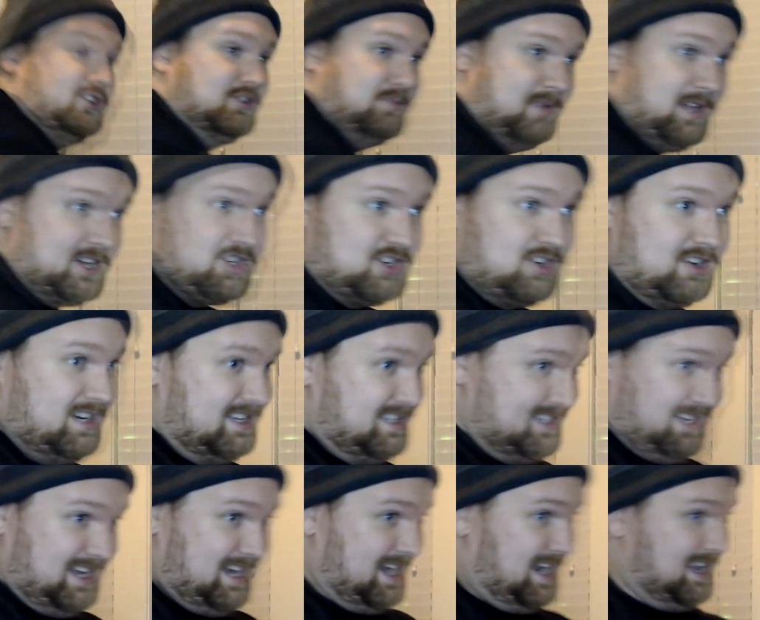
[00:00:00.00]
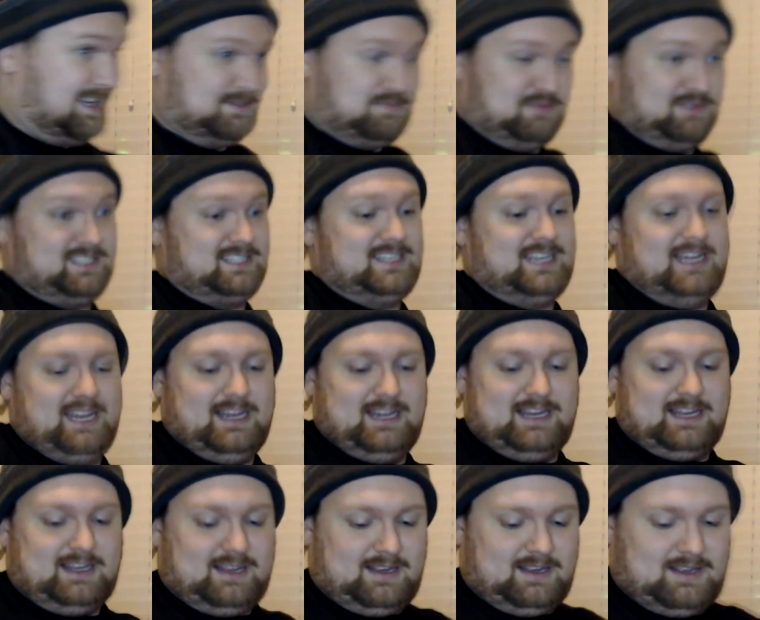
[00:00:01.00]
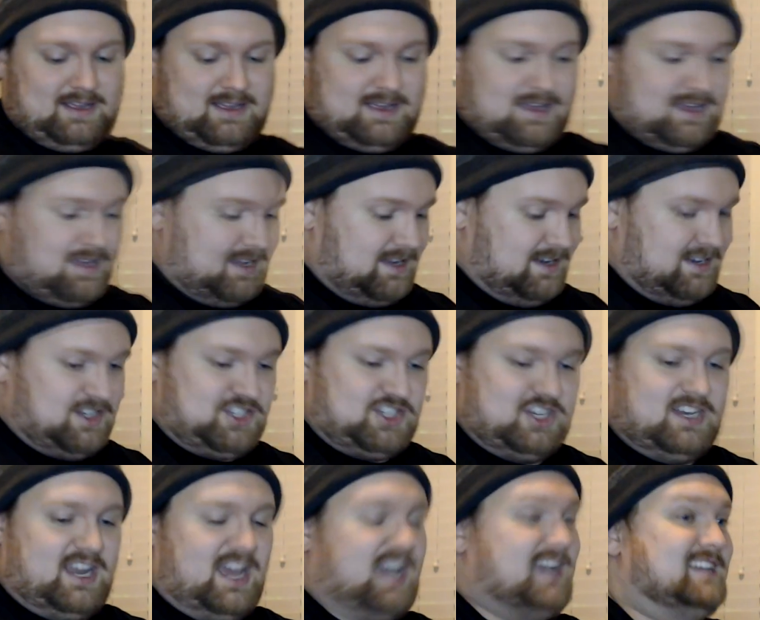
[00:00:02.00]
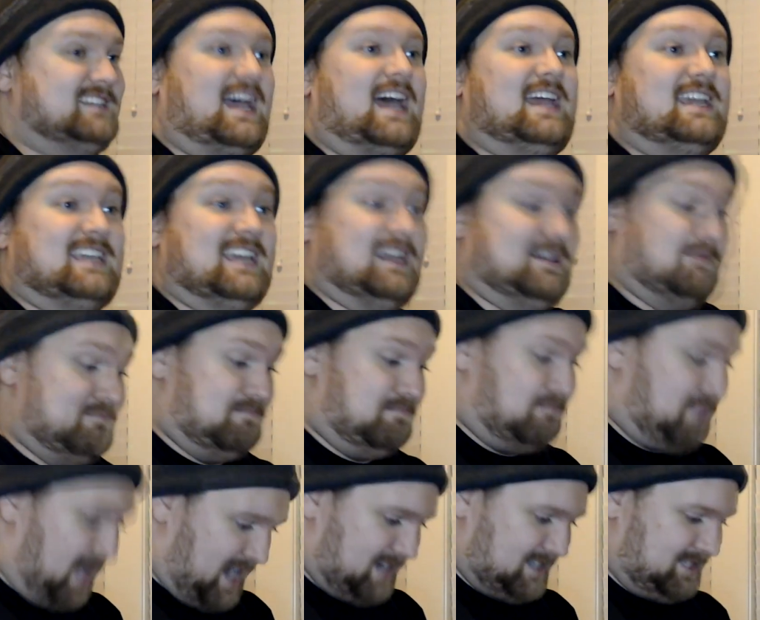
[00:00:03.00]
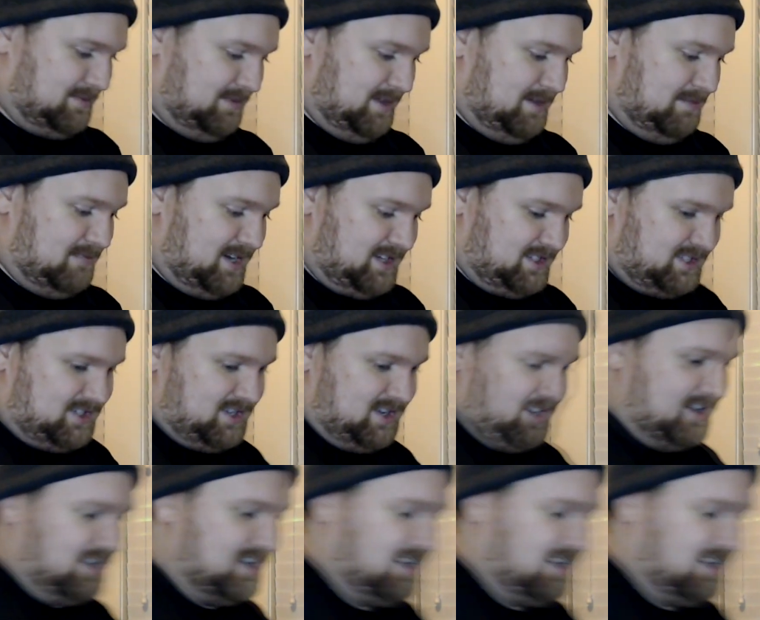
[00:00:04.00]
sure it is in as pristine condition as I can possibly muster.